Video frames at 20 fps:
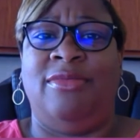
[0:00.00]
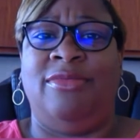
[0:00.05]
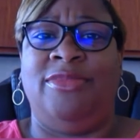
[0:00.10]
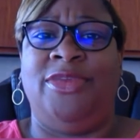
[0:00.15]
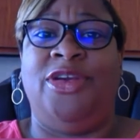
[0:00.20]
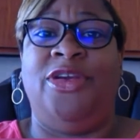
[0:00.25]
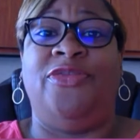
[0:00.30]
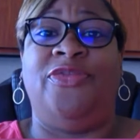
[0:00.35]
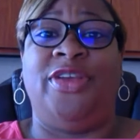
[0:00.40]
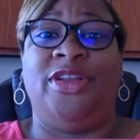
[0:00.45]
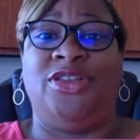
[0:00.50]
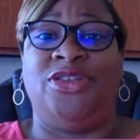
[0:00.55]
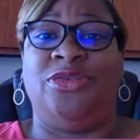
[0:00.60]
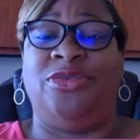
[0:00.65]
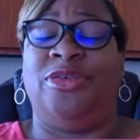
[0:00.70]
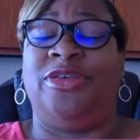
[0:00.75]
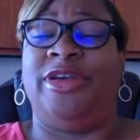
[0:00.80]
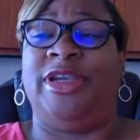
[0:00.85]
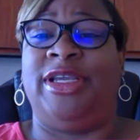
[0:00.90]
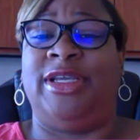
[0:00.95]
You're
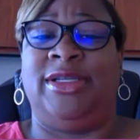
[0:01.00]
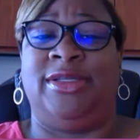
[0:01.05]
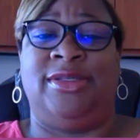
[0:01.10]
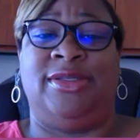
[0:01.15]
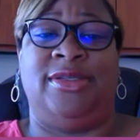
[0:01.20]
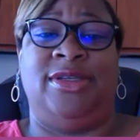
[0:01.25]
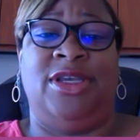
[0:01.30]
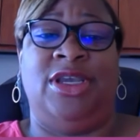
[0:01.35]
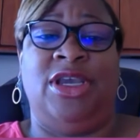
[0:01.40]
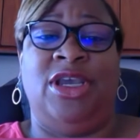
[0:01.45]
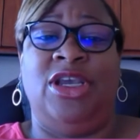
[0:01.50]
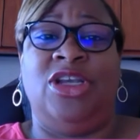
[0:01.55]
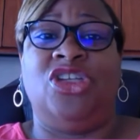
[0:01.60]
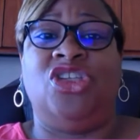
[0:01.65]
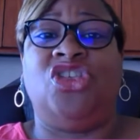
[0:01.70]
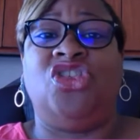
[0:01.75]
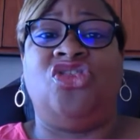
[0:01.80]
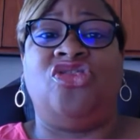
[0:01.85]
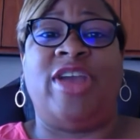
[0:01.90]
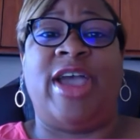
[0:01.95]
victorious.
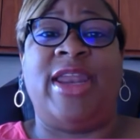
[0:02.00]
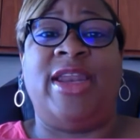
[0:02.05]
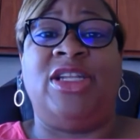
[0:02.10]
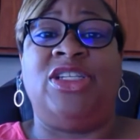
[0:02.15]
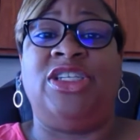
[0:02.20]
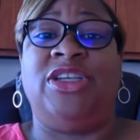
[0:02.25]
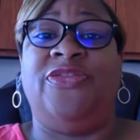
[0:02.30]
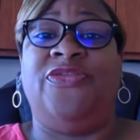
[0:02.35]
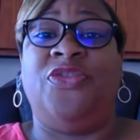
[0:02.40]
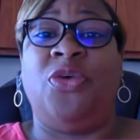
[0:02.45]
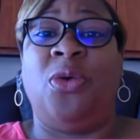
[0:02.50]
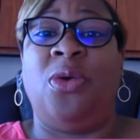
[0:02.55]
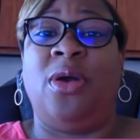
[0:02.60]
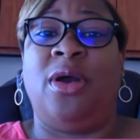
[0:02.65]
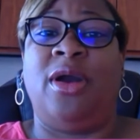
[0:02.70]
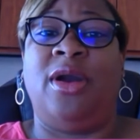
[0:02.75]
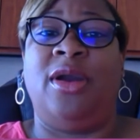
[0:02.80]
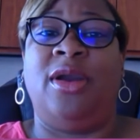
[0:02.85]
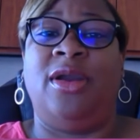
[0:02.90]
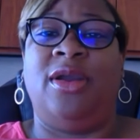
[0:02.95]
Strategy
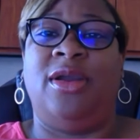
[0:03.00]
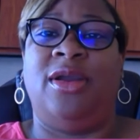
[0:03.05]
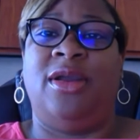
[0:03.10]
four,